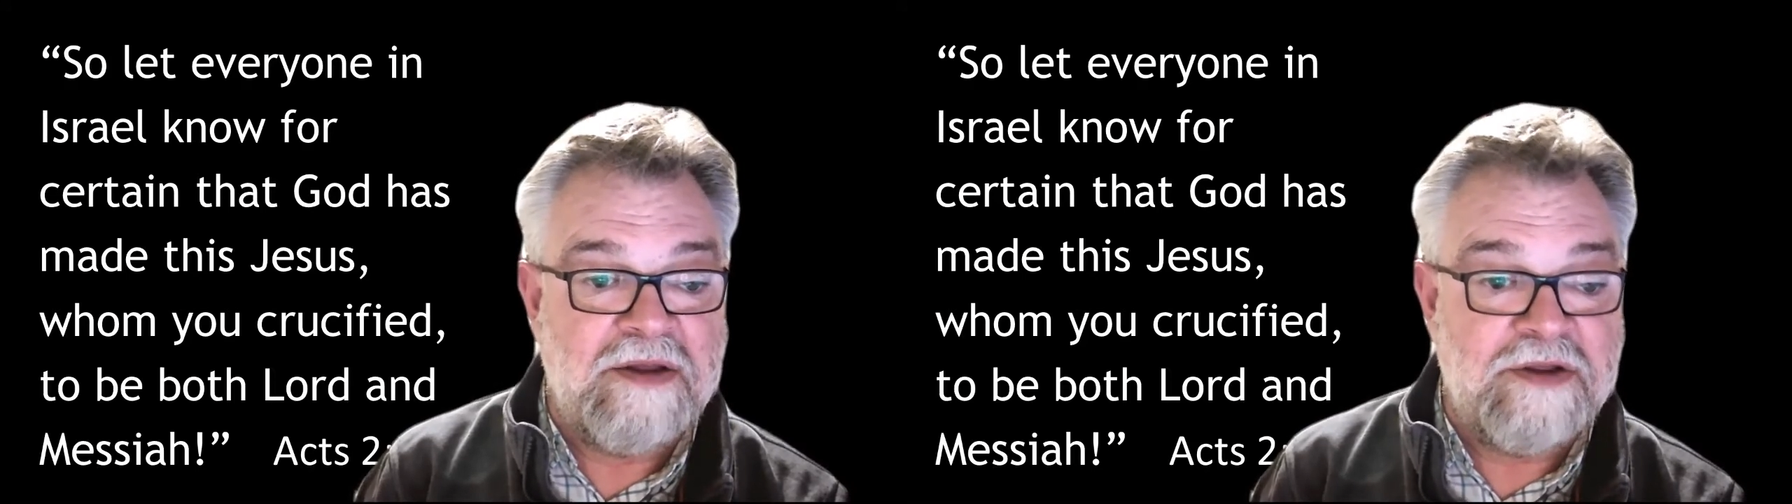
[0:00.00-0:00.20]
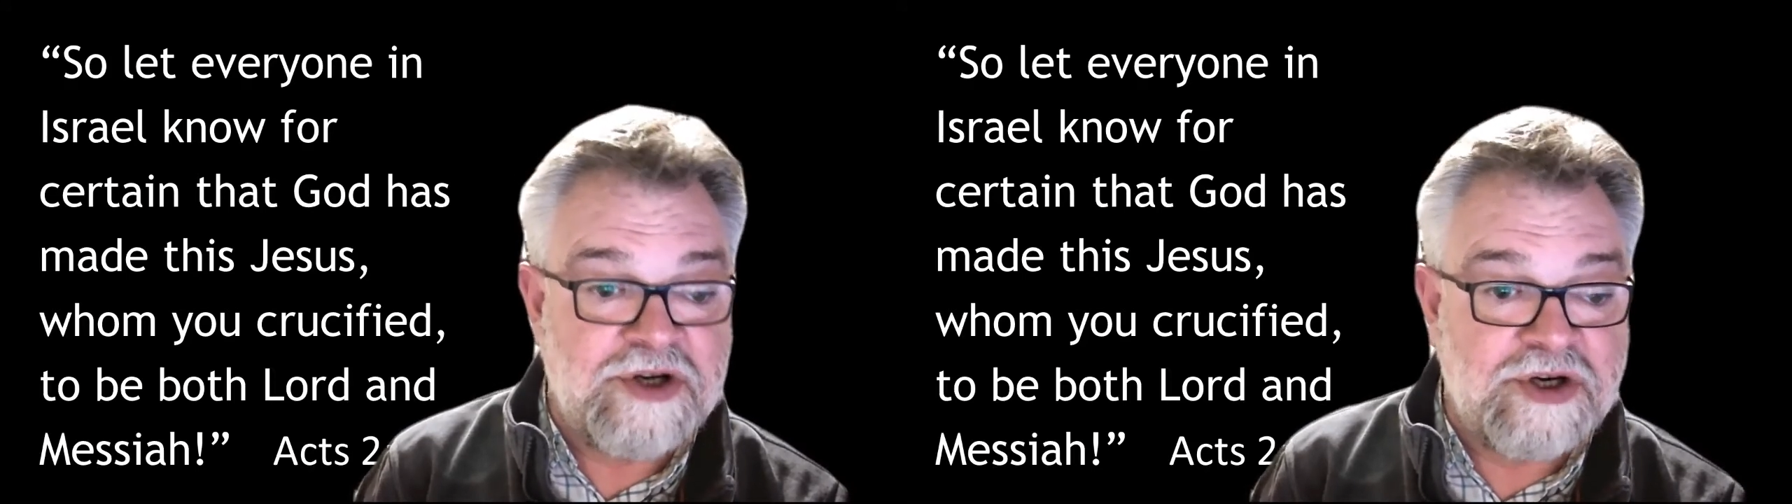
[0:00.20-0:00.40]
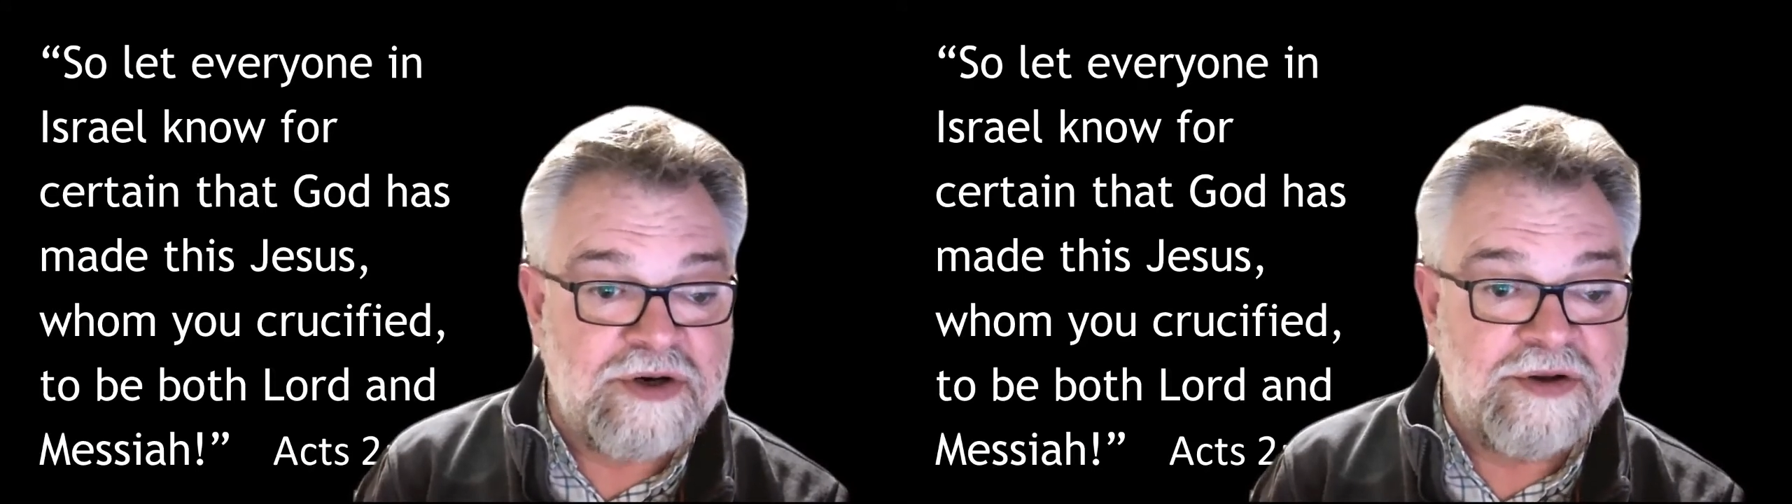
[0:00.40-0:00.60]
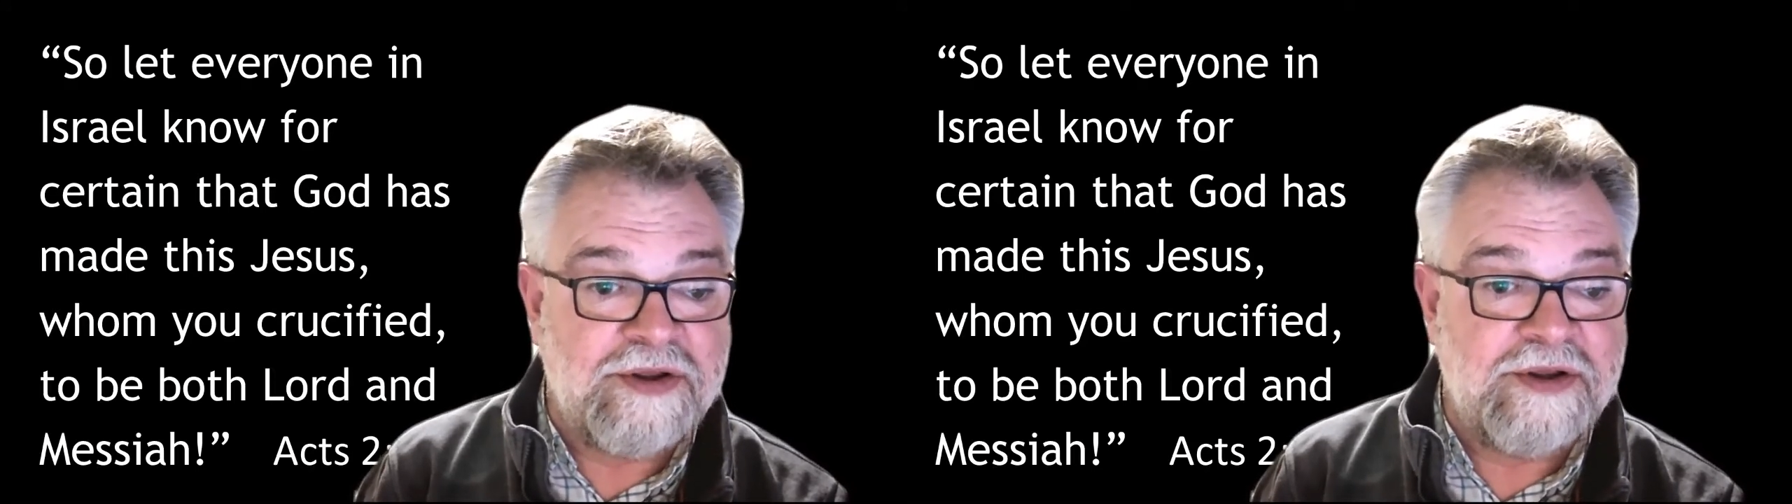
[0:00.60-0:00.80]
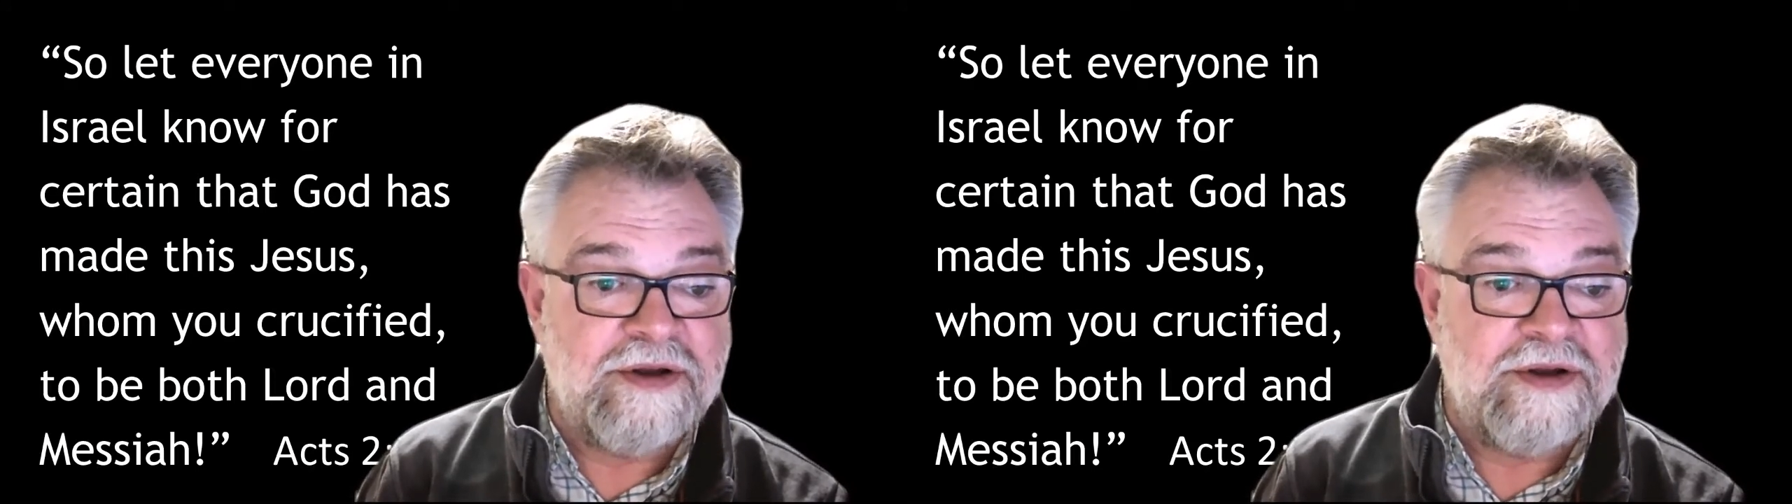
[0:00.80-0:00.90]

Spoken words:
The truth.